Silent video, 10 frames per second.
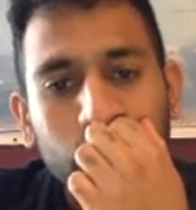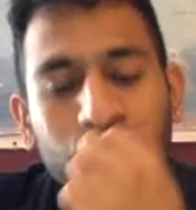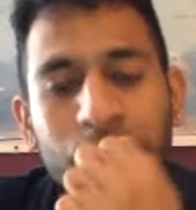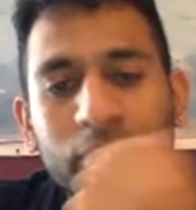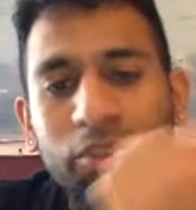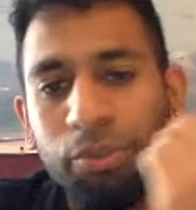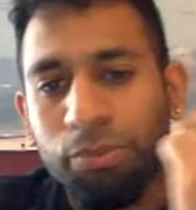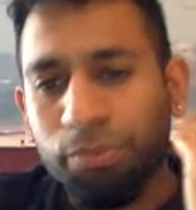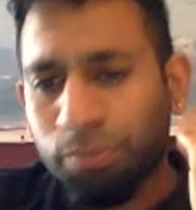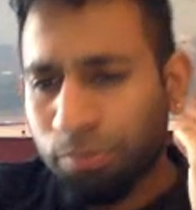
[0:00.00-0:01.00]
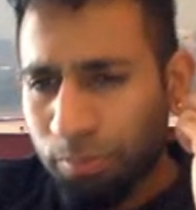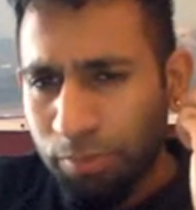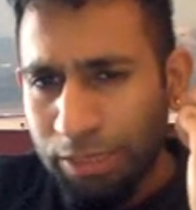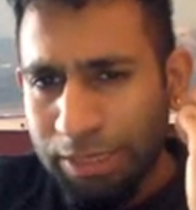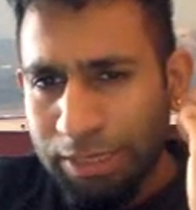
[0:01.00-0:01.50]
So
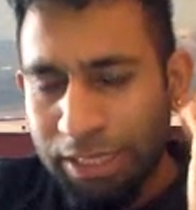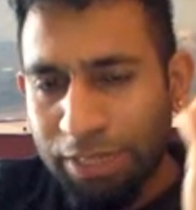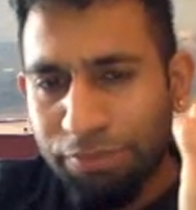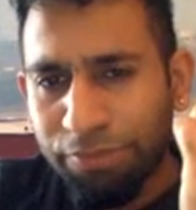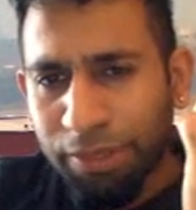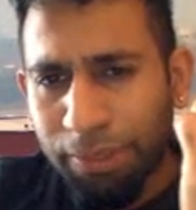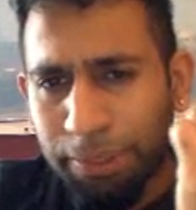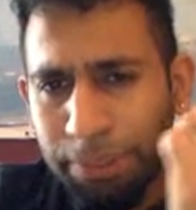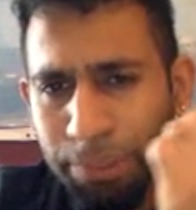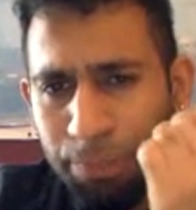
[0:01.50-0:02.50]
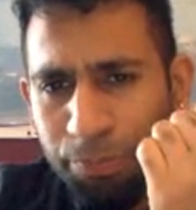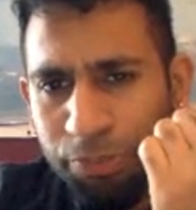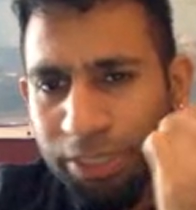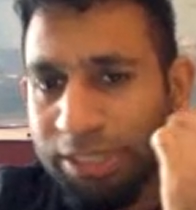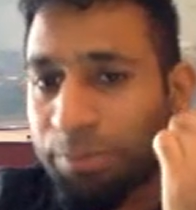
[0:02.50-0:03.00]
if so
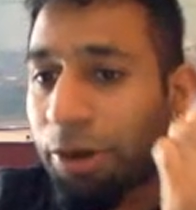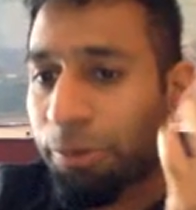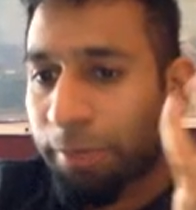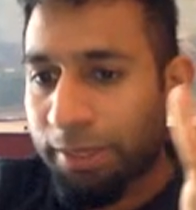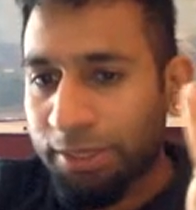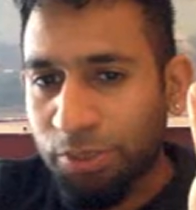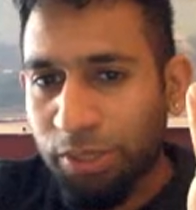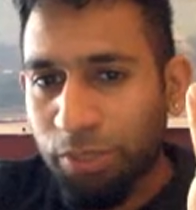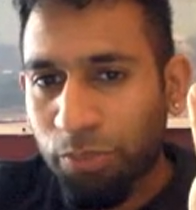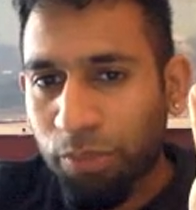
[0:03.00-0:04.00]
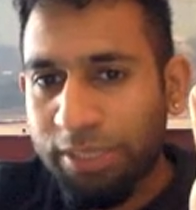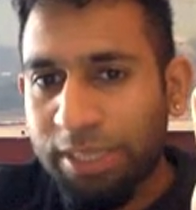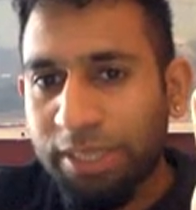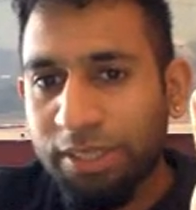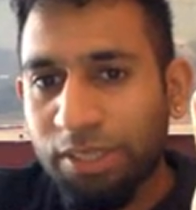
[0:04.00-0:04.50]
that's power balance square. One
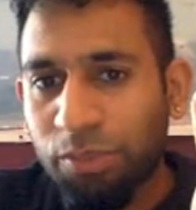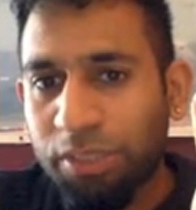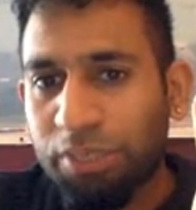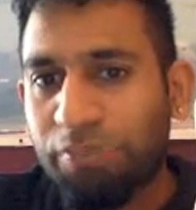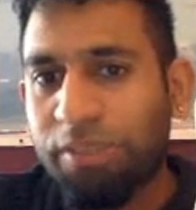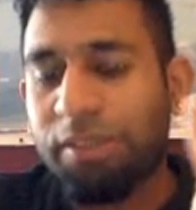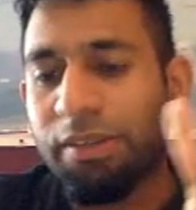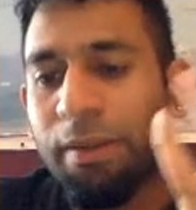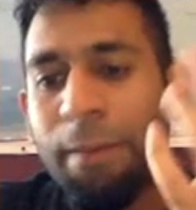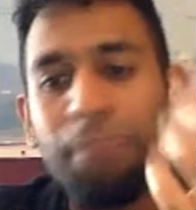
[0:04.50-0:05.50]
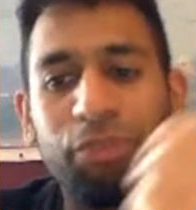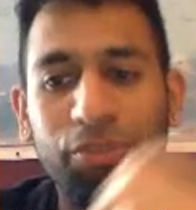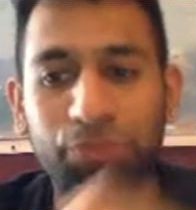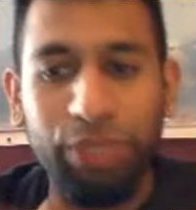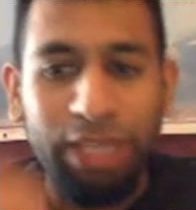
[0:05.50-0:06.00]
attacker, one defender. So if
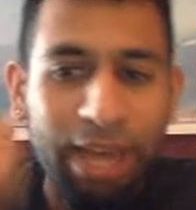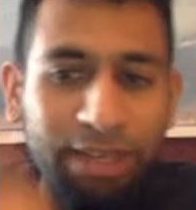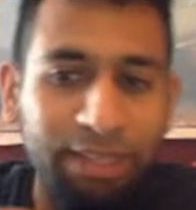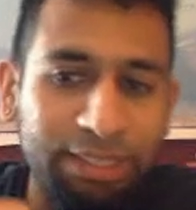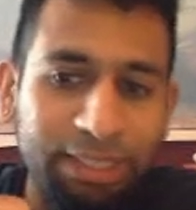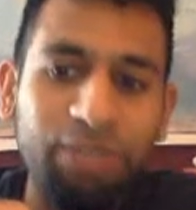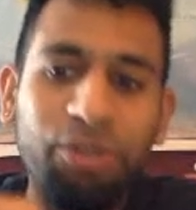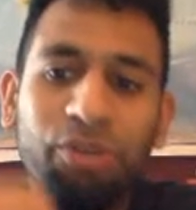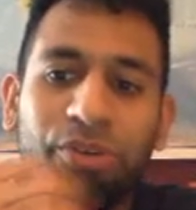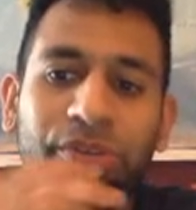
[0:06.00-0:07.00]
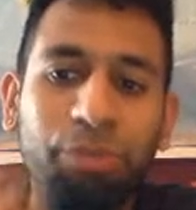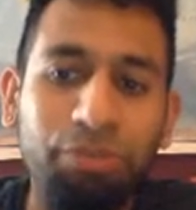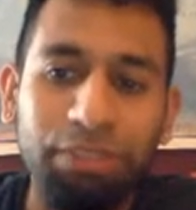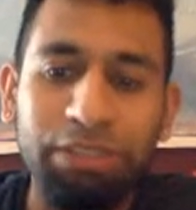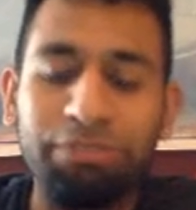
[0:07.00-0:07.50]
we can add an attacker or remove a
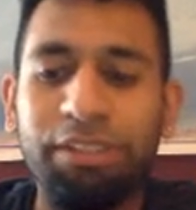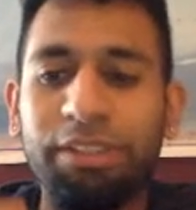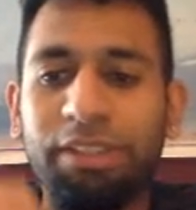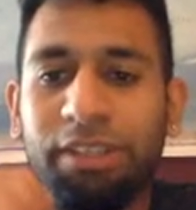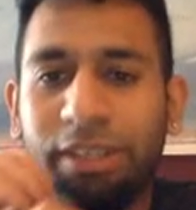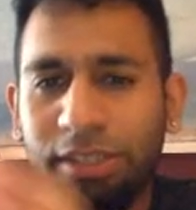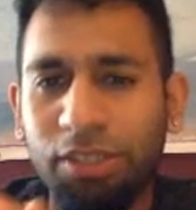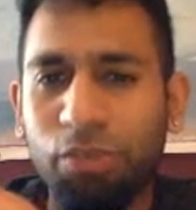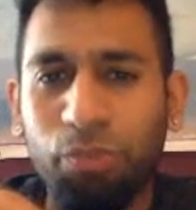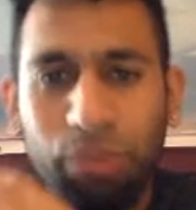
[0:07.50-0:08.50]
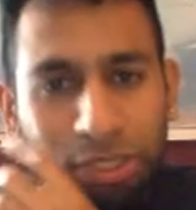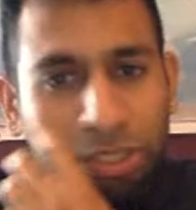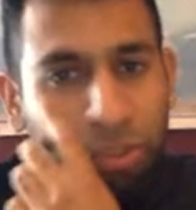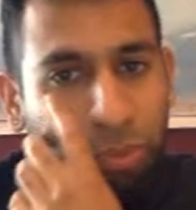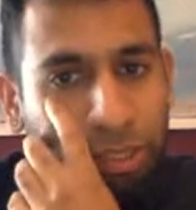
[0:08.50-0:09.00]
defender, we win the
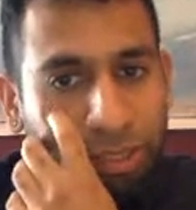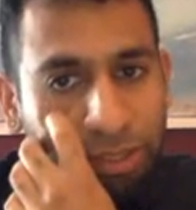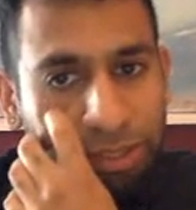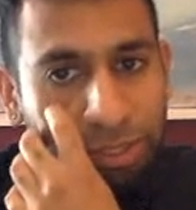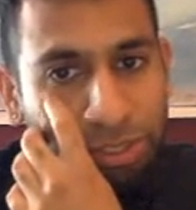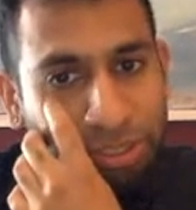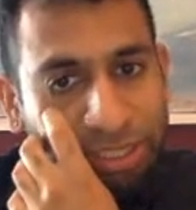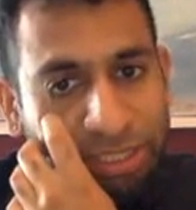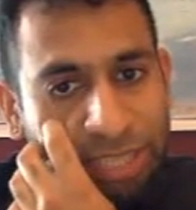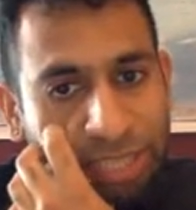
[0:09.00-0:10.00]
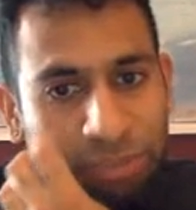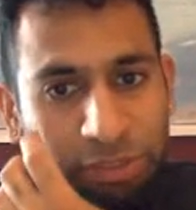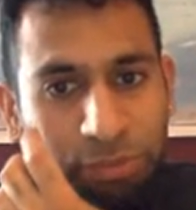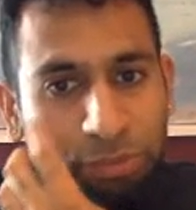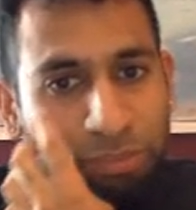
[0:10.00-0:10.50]
queen. So in this case, we
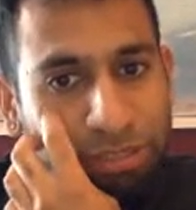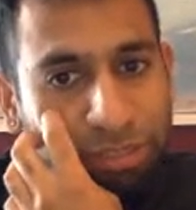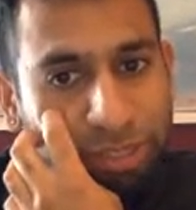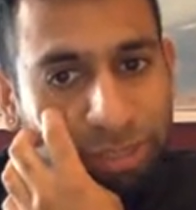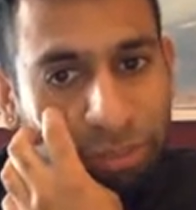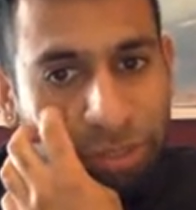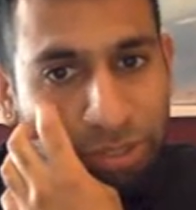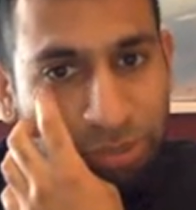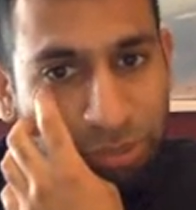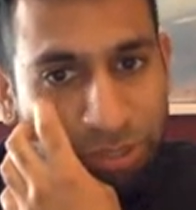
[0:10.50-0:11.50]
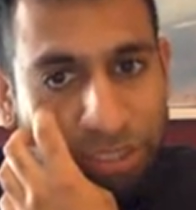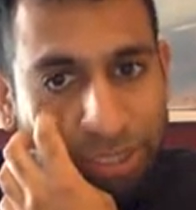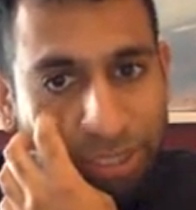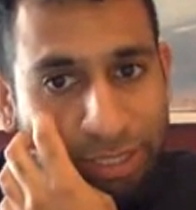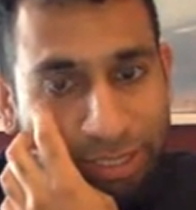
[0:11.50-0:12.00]
remove a defender with the rook takes
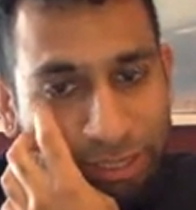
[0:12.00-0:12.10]
knight.